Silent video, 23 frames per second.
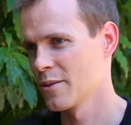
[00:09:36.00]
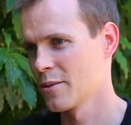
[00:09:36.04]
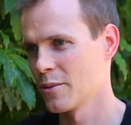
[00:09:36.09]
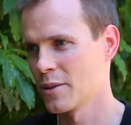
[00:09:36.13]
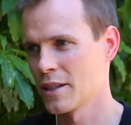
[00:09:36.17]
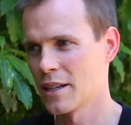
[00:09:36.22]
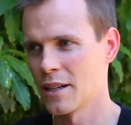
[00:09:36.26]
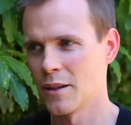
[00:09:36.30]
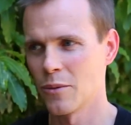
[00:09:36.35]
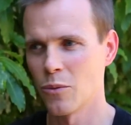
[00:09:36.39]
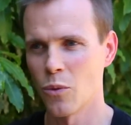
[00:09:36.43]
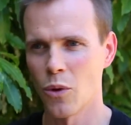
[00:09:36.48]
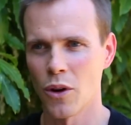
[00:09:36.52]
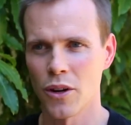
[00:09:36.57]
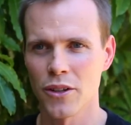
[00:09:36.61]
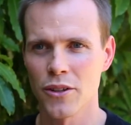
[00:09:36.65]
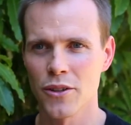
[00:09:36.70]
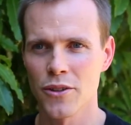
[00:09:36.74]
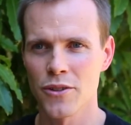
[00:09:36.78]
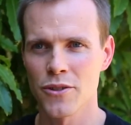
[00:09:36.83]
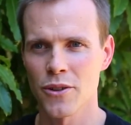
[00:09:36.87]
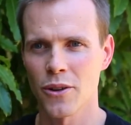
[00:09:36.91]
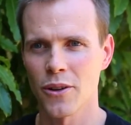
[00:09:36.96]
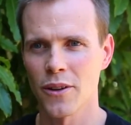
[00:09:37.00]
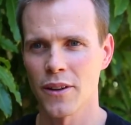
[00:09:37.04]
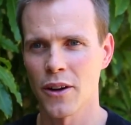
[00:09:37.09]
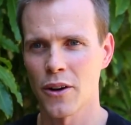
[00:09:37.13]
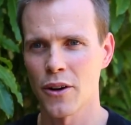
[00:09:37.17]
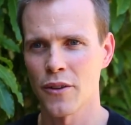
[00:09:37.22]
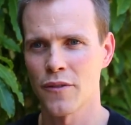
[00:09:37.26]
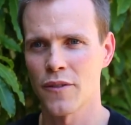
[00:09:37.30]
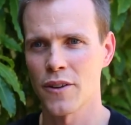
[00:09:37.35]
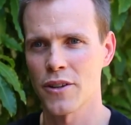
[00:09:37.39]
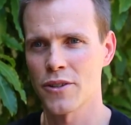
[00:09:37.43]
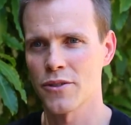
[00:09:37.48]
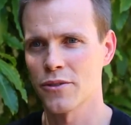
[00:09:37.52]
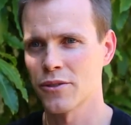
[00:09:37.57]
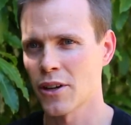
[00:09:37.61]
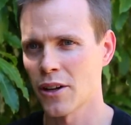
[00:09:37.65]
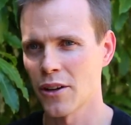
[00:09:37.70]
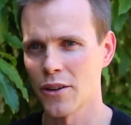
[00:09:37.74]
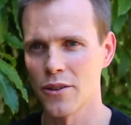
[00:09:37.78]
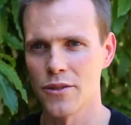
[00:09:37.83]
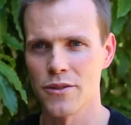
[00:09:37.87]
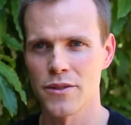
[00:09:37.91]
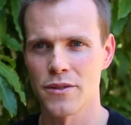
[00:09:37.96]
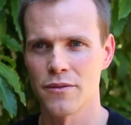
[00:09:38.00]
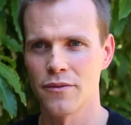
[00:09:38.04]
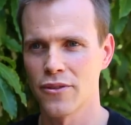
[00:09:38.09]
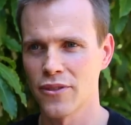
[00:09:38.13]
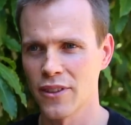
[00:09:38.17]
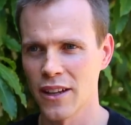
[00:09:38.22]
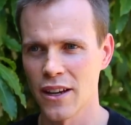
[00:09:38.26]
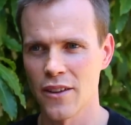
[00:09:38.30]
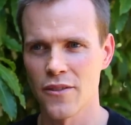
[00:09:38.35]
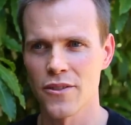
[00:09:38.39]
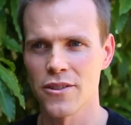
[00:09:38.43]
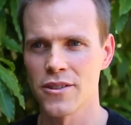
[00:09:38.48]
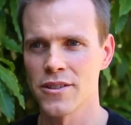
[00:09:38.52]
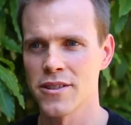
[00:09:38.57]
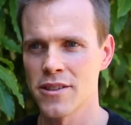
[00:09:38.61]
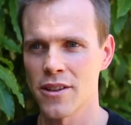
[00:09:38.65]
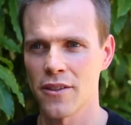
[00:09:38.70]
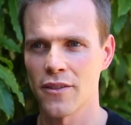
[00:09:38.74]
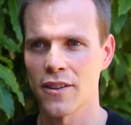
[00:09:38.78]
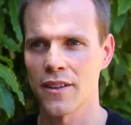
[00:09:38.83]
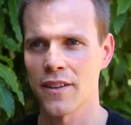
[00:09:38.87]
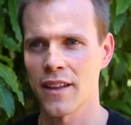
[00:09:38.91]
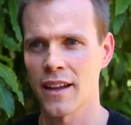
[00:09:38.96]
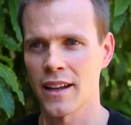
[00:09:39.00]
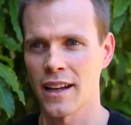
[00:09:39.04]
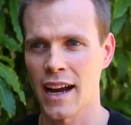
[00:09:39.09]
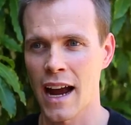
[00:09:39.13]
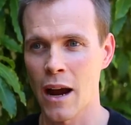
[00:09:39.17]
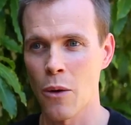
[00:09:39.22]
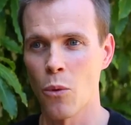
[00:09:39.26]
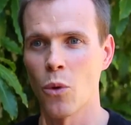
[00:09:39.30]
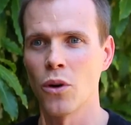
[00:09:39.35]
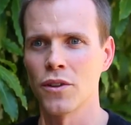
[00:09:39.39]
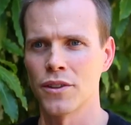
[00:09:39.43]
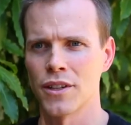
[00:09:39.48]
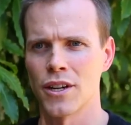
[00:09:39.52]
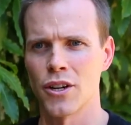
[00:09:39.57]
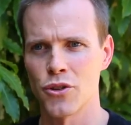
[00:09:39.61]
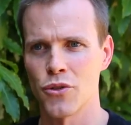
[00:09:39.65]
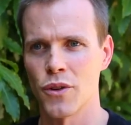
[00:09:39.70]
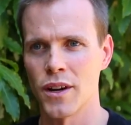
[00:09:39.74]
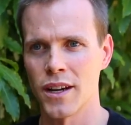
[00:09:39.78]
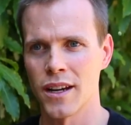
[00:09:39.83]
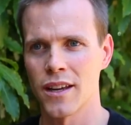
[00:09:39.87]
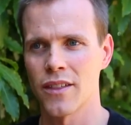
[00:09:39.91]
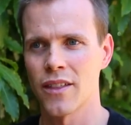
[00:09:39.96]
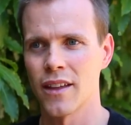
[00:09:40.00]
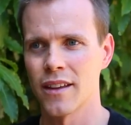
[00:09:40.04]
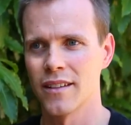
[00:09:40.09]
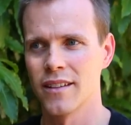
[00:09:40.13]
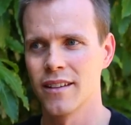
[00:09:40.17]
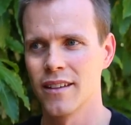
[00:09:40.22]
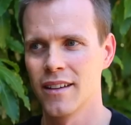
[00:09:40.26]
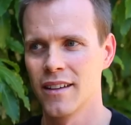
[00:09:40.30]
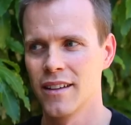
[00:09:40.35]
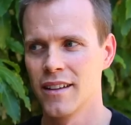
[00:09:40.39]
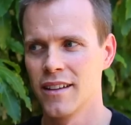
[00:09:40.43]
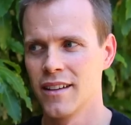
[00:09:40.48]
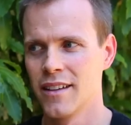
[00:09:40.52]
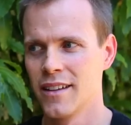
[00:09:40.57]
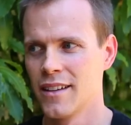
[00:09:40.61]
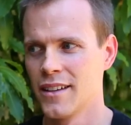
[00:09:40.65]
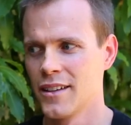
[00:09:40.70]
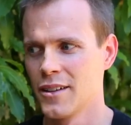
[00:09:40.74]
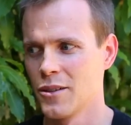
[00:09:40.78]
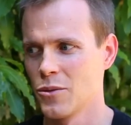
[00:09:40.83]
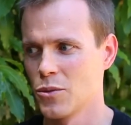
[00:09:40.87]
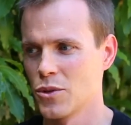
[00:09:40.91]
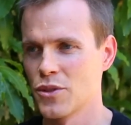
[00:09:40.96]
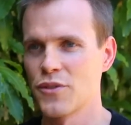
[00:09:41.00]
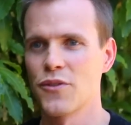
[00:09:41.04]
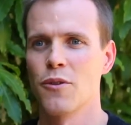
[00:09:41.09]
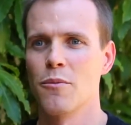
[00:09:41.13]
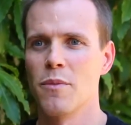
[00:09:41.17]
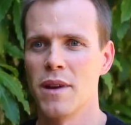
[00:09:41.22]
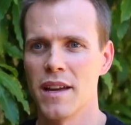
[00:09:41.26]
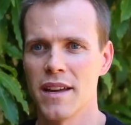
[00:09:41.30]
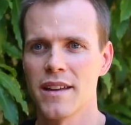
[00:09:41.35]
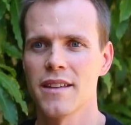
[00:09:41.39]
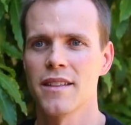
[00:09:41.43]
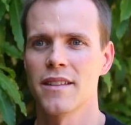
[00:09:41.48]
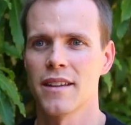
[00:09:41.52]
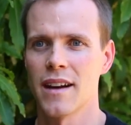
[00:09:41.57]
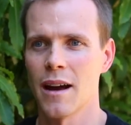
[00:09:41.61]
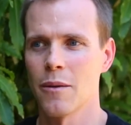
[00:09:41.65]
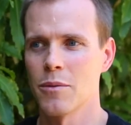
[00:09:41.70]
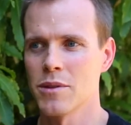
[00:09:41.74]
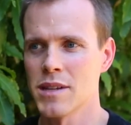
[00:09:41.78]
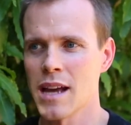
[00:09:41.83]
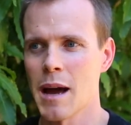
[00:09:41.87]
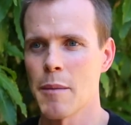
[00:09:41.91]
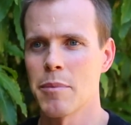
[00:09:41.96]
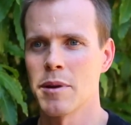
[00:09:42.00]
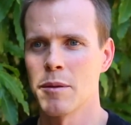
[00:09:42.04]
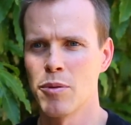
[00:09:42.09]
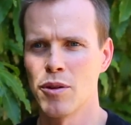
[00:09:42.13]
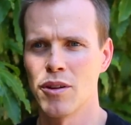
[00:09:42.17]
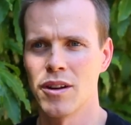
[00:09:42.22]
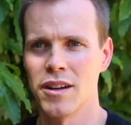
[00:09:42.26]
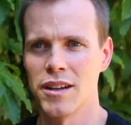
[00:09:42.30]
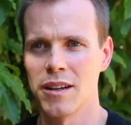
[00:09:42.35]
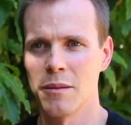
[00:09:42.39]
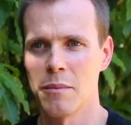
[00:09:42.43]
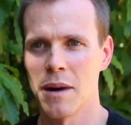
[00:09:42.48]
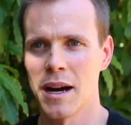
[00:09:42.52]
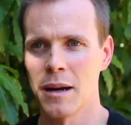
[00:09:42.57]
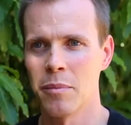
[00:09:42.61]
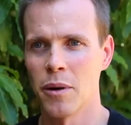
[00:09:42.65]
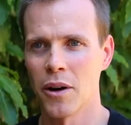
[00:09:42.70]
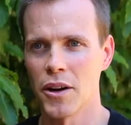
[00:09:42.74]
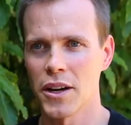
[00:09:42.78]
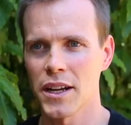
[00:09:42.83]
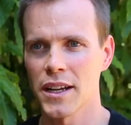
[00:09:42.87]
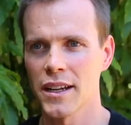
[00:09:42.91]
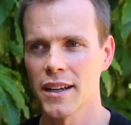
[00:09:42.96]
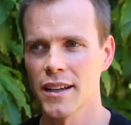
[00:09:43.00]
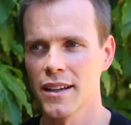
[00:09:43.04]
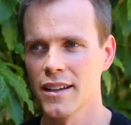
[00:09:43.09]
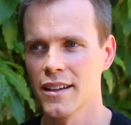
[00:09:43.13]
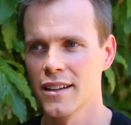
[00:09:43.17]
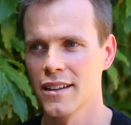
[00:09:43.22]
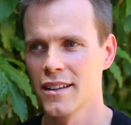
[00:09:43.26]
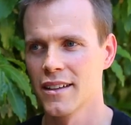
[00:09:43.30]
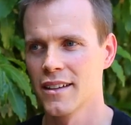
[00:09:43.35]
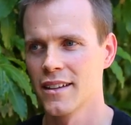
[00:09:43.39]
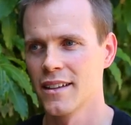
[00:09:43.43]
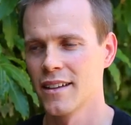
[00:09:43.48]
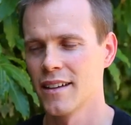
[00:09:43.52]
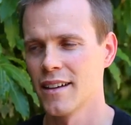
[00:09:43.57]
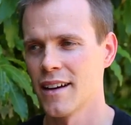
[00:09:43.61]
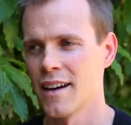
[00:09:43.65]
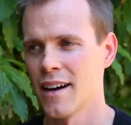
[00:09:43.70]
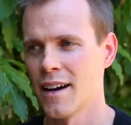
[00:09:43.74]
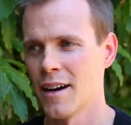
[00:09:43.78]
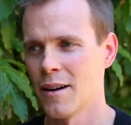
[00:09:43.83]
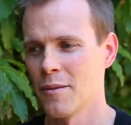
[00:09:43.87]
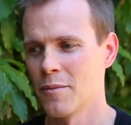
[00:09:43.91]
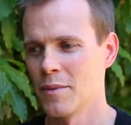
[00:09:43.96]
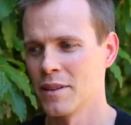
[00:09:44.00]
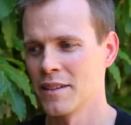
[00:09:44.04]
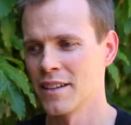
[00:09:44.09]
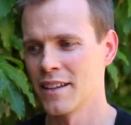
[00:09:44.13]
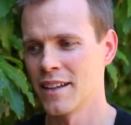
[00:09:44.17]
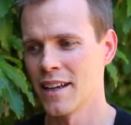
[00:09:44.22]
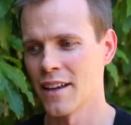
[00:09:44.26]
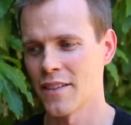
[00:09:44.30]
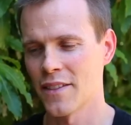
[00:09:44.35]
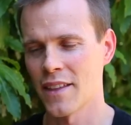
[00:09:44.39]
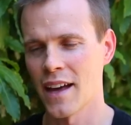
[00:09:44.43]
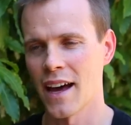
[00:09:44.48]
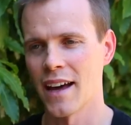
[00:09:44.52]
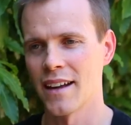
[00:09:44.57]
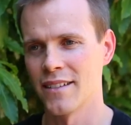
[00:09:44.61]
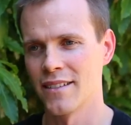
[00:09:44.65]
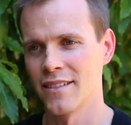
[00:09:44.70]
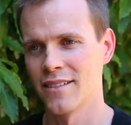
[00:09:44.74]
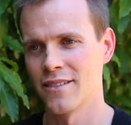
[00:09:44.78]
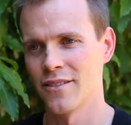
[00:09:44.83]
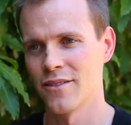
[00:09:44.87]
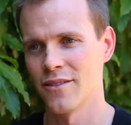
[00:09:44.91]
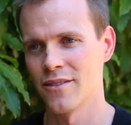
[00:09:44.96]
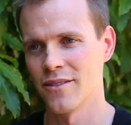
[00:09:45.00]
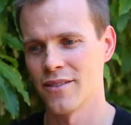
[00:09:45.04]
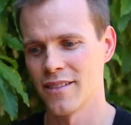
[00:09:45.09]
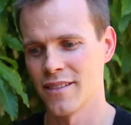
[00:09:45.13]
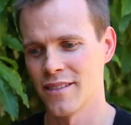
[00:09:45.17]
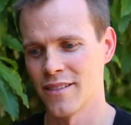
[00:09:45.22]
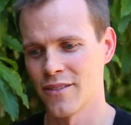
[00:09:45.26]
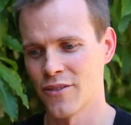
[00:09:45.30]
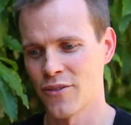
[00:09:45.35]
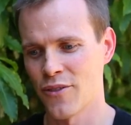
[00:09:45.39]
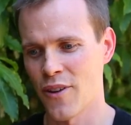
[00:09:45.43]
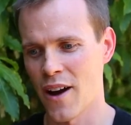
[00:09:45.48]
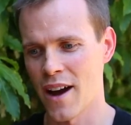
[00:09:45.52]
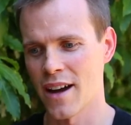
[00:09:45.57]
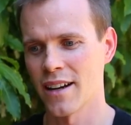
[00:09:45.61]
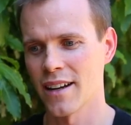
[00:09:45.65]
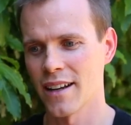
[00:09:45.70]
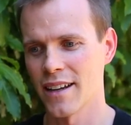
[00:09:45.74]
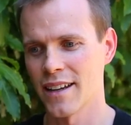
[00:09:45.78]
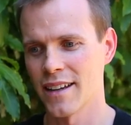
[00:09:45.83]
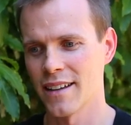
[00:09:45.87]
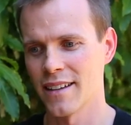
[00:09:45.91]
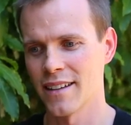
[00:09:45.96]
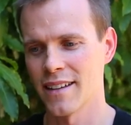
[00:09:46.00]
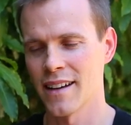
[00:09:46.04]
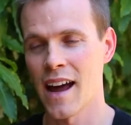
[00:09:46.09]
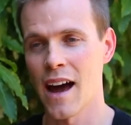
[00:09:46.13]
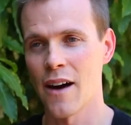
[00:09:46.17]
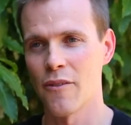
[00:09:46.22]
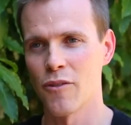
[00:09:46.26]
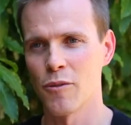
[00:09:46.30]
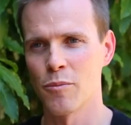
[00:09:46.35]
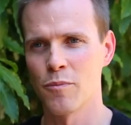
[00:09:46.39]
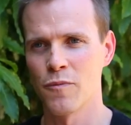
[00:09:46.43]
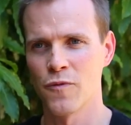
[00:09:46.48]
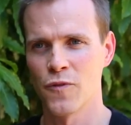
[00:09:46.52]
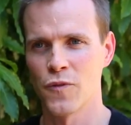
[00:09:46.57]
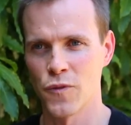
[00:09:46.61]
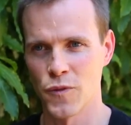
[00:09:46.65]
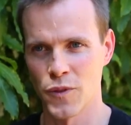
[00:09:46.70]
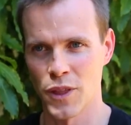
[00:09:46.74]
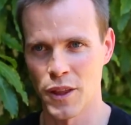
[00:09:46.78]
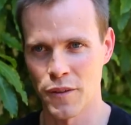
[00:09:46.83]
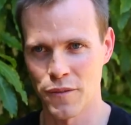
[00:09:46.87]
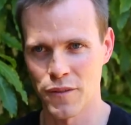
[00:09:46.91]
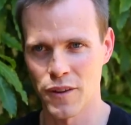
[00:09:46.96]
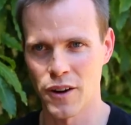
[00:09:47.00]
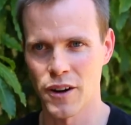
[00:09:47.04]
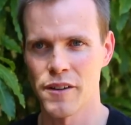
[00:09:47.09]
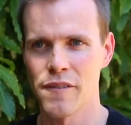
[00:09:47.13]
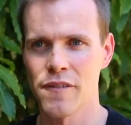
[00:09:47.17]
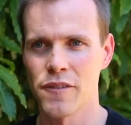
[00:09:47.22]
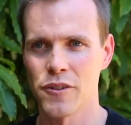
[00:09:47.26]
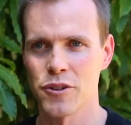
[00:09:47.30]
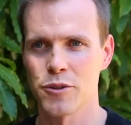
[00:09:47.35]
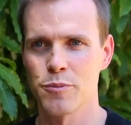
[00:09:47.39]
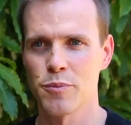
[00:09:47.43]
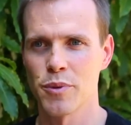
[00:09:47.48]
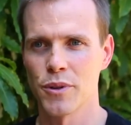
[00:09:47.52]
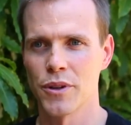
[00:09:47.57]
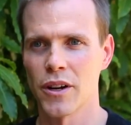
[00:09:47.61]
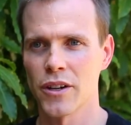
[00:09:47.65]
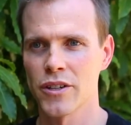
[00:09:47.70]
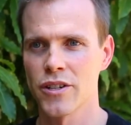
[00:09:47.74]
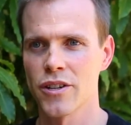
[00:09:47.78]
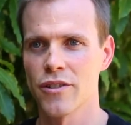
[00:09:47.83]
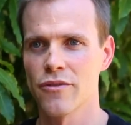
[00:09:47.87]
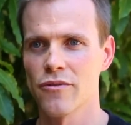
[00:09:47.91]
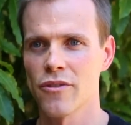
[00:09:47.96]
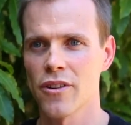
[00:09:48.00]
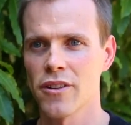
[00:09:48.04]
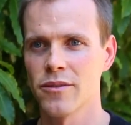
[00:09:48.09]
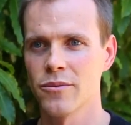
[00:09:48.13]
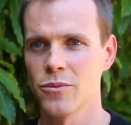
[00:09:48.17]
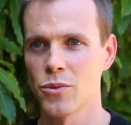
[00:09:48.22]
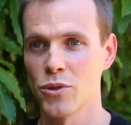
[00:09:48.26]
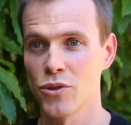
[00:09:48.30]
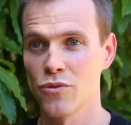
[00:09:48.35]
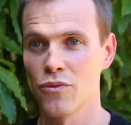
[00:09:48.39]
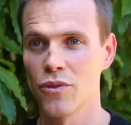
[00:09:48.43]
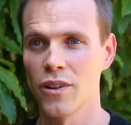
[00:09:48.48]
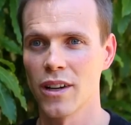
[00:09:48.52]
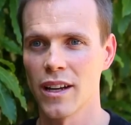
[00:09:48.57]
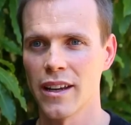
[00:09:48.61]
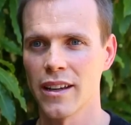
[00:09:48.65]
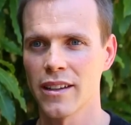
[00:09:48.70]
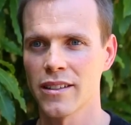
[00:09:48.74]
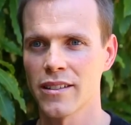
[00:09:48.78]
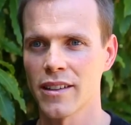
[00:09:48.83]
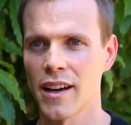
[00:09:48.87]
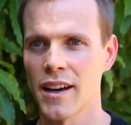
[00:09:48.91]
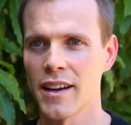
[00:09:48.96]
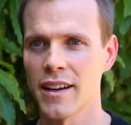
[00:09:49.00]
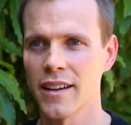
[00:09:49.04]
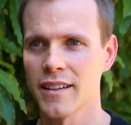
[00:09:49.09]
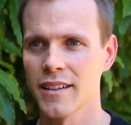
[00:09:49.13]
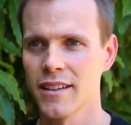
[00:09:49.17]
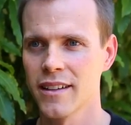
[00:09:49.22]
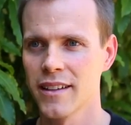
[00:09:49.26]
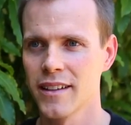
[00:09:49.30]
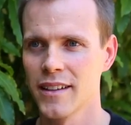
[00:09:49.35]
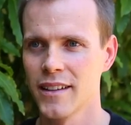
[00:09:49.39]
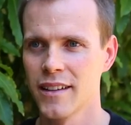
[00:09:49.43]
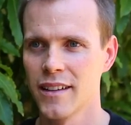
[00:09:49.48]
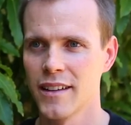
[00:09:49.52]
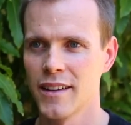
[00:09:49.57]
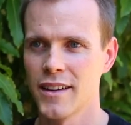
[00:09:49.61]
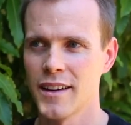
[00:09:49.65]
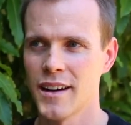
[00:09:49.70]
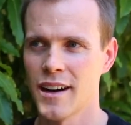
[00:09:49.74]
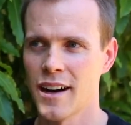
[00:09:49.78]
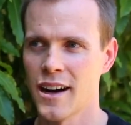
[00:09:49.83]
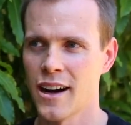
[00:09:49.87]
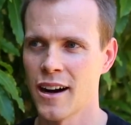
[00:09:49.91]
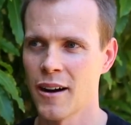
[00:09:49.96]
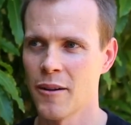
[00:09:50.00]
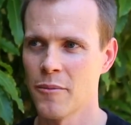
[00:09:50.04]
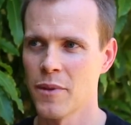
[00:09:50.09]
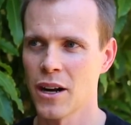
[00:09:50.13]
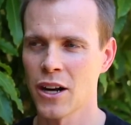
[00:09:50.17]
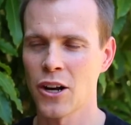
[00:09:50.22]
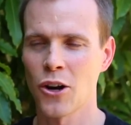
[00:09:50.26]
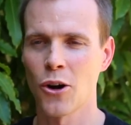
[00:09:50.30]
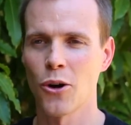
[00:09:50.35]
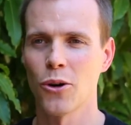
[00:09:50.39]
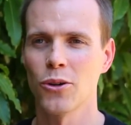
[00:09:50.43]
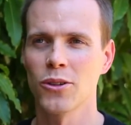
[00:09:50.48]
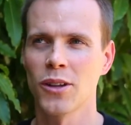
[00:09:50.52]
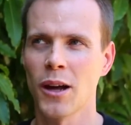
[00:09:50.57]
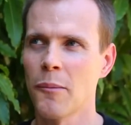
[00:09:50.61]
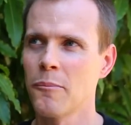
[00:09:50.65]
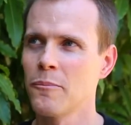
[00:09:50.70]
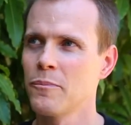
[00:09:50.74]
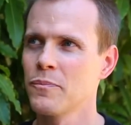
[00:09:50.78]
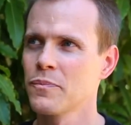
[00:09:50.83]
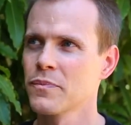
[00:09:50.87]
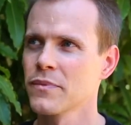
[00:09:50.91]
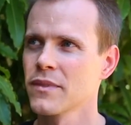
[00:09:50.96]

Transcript: want to use all the artificial colours and flavours and stuff like that. Like, I wanted a drink that was for me, that I was happy to put into my body, and to get that finally and have the very first production run was really exciting. I called up